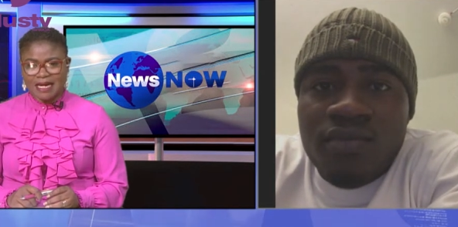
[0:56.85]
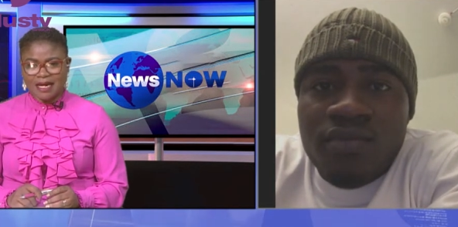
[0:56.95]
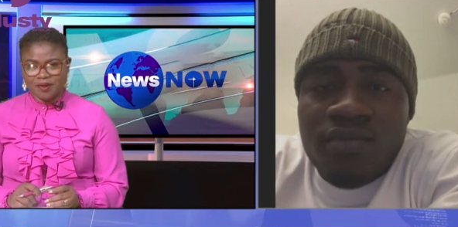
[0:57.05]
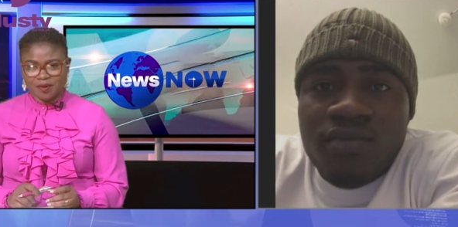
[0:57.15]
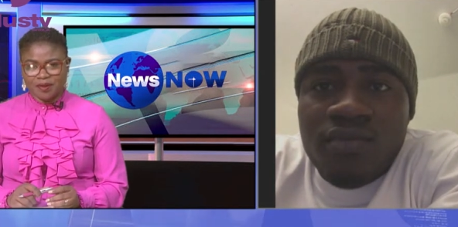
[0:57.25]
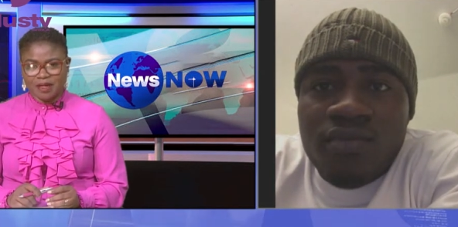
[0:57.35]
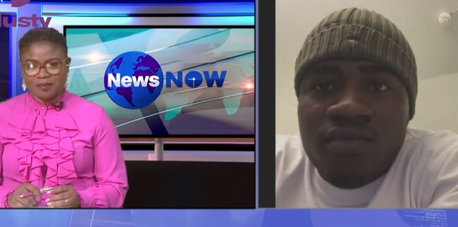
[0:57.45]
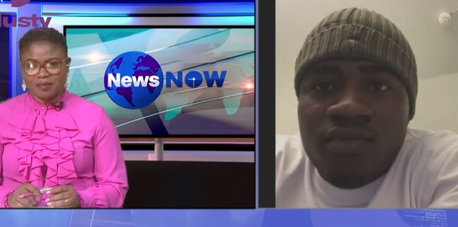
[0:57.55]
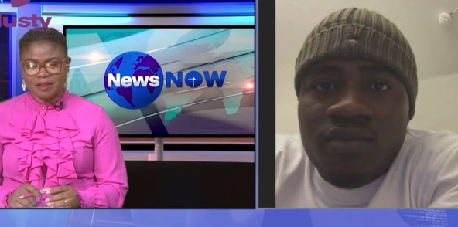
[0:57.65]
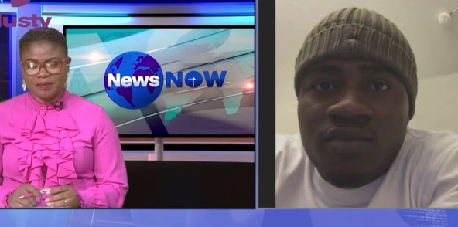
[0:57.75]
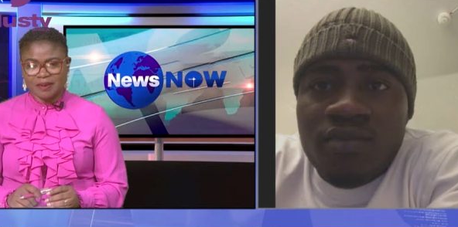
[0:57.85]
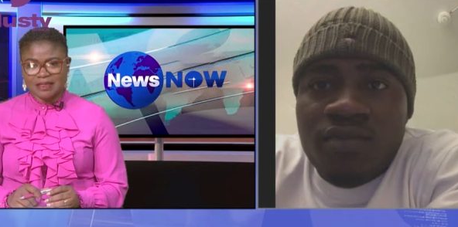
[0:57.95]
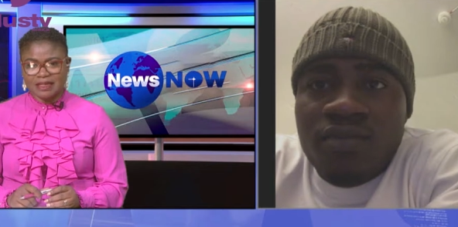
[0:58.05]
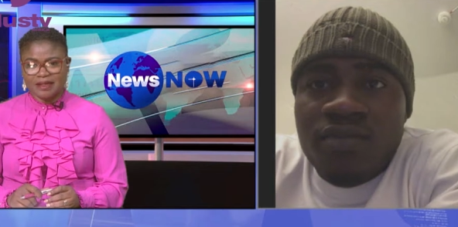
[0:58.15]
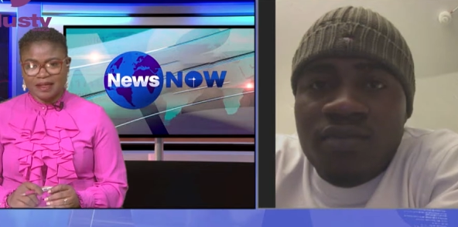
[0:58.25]
Speaker 1: I know you're in
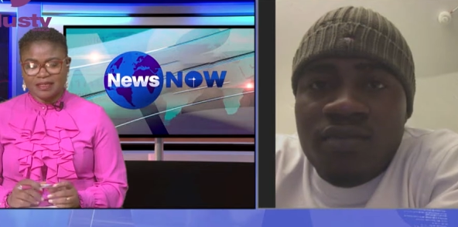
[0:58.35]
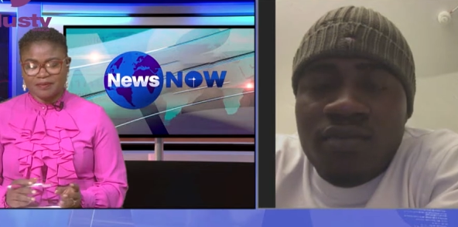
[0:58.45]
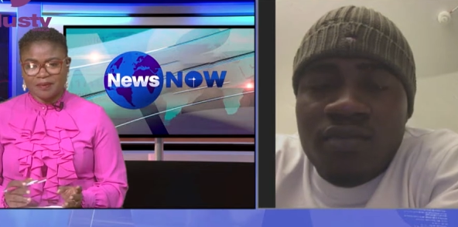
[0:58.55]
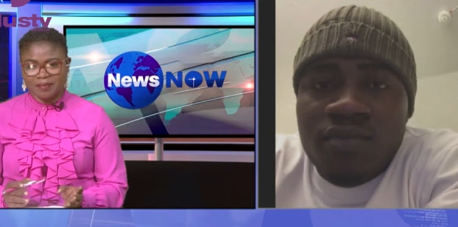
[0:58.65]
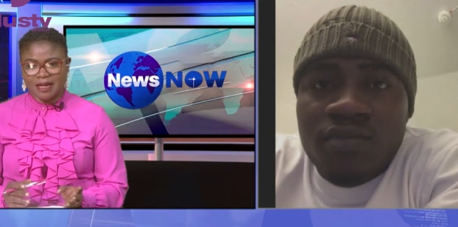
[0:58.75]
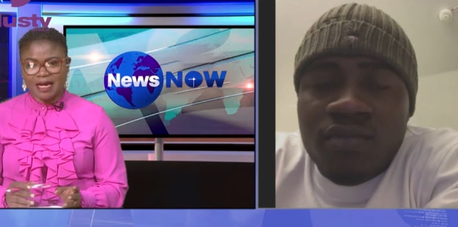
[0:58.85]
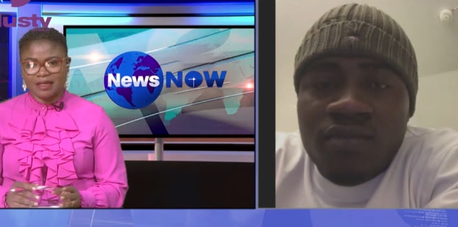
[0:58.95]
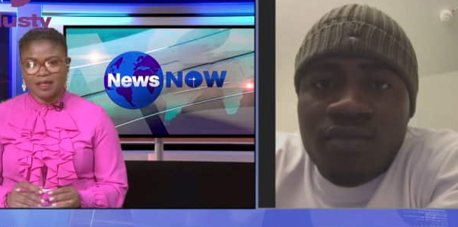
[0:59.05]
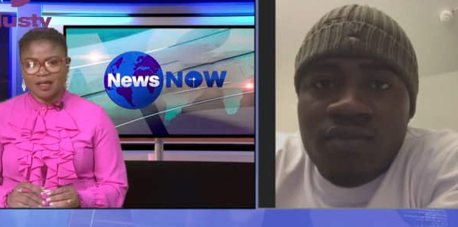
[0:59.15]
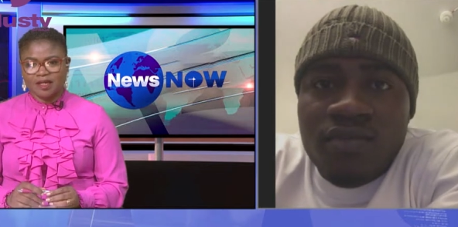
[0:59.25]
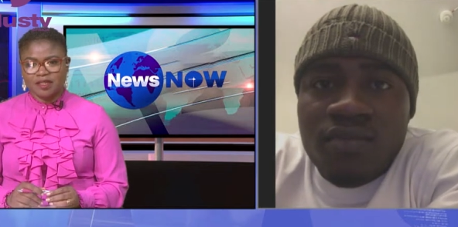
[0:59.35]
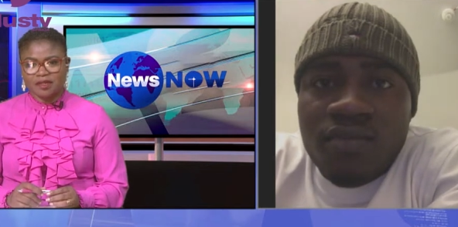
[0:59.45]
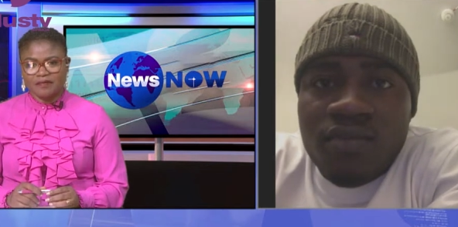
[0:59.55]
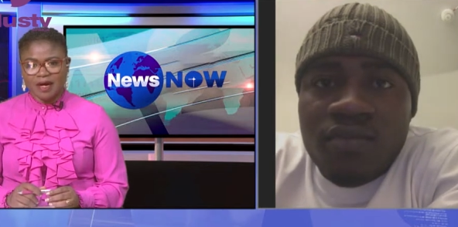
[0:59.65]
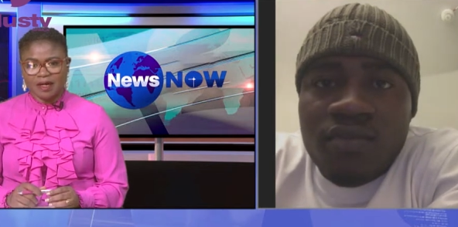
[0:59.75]
Budapest and there's been plan
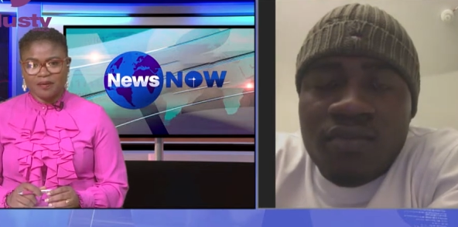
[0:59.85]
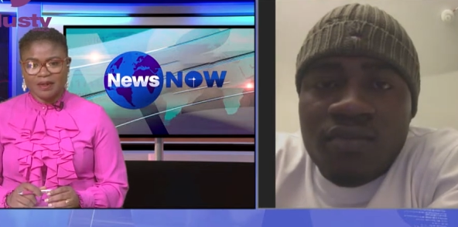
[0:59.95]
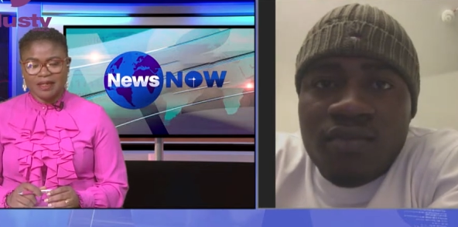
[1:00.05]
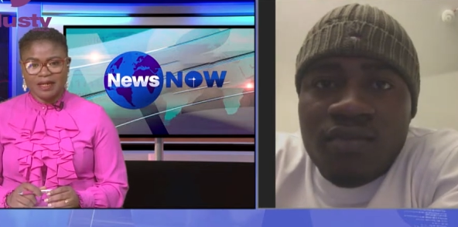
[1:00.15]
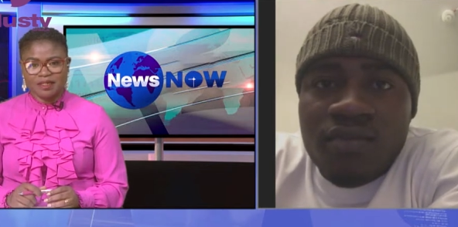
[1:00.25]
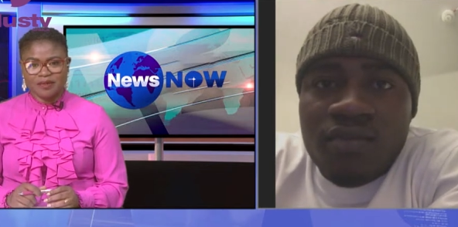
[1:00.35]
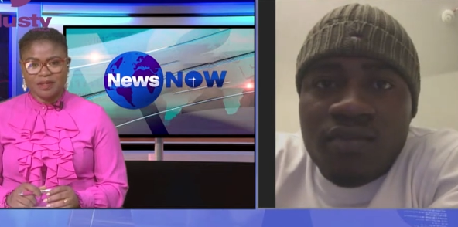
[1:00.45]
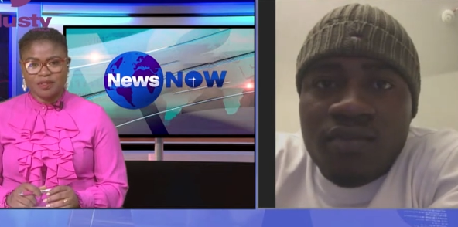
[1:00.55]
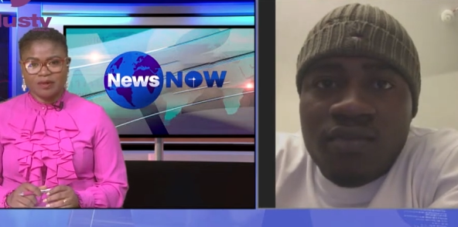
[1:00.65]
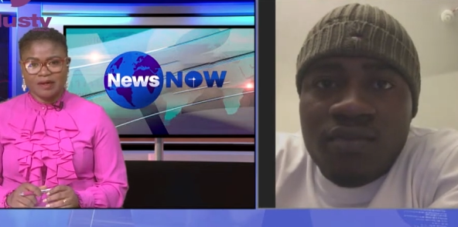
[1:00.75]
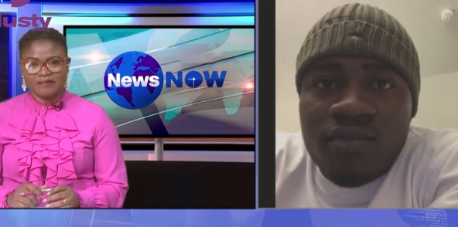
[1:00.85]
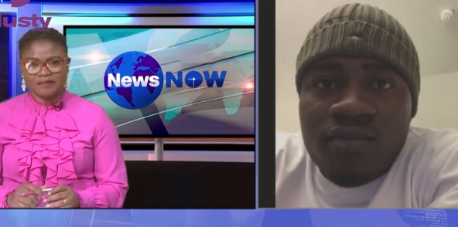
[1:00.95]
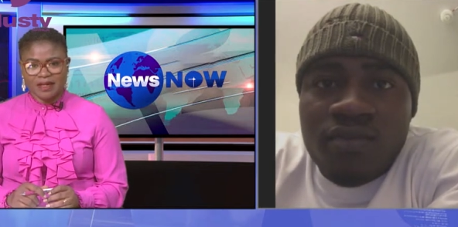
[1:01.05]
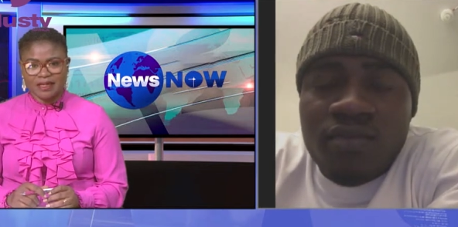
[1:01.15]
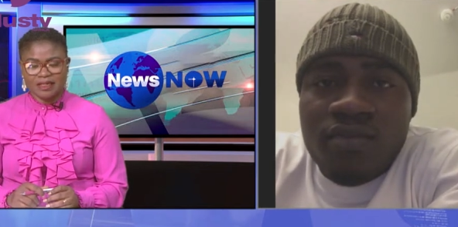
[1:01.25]
to evacuate Nigerians who have
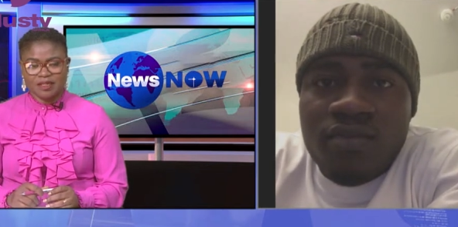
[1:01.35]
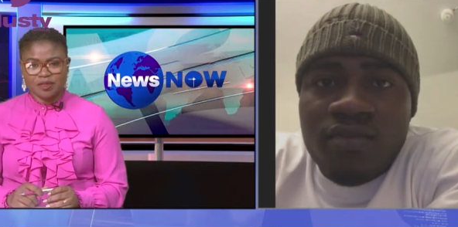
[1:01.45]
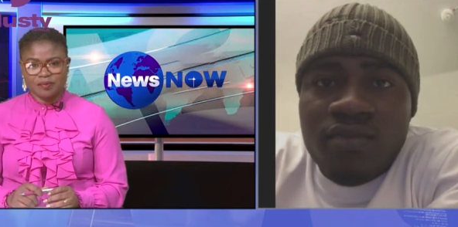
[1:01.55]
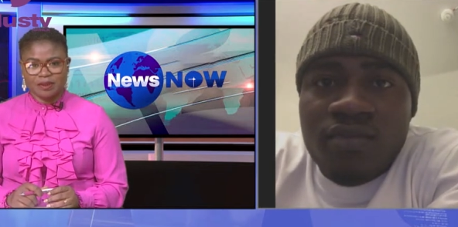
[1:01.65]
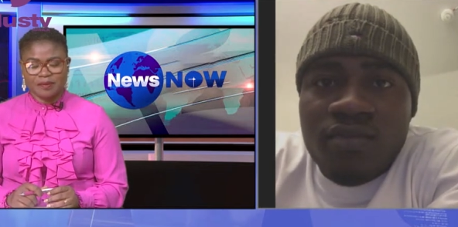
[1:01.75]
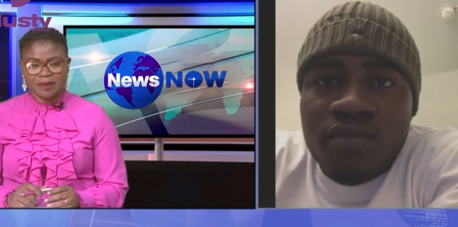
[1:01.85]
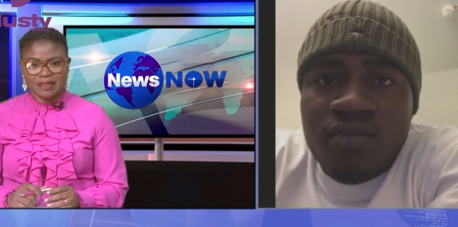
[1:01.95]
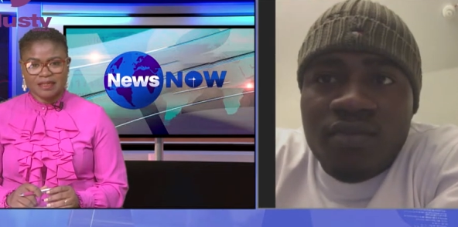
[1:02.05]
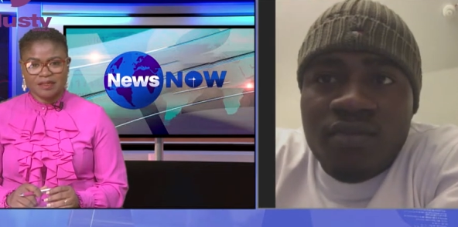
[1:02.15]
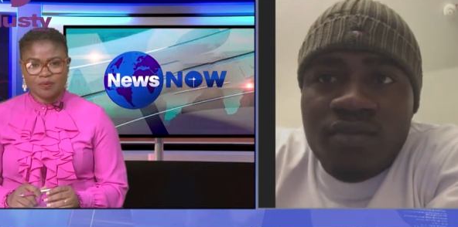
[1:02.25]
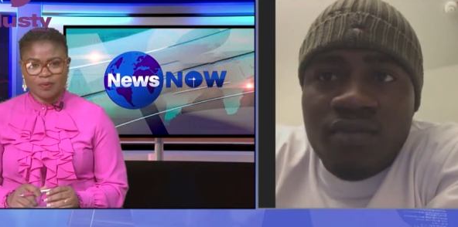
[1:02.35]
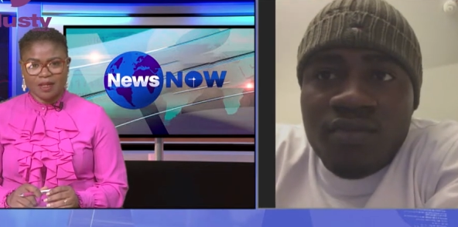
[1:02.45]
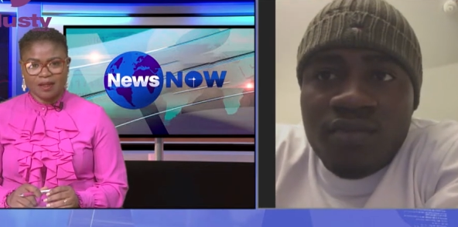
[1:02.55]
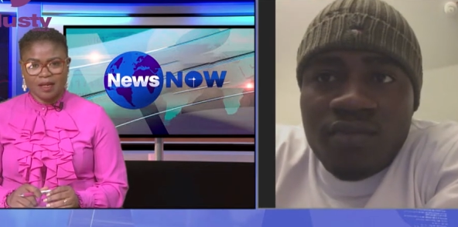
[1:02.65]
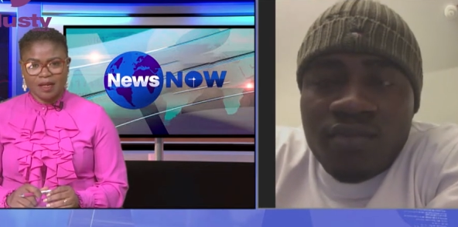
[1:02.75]
fled into Budapest as
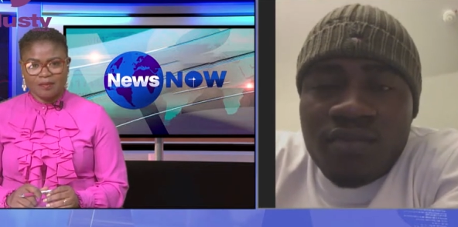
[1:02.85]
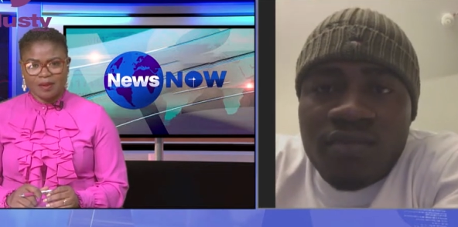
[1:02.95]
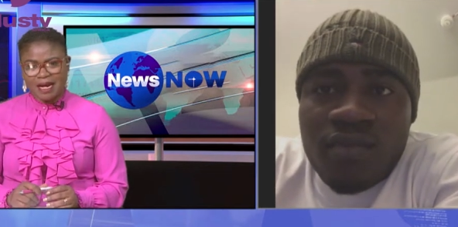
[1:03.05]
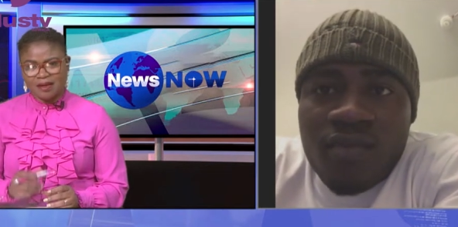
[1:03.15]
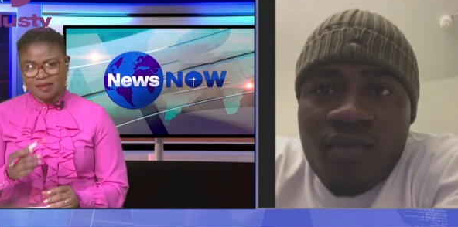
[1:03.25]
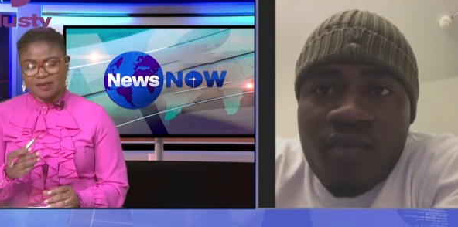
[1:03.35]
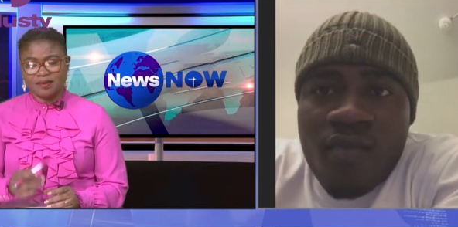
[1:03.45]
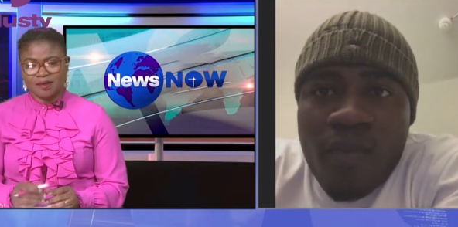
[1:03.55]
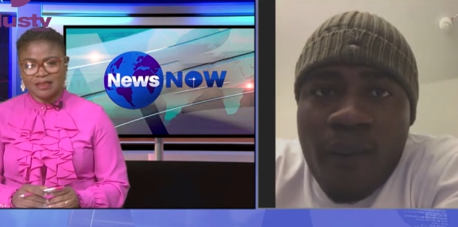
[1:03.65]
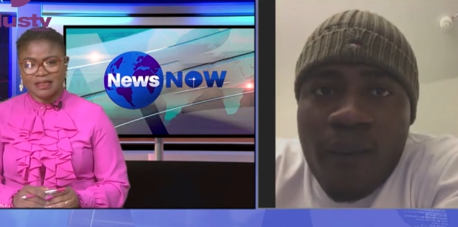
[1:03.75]
well. But how does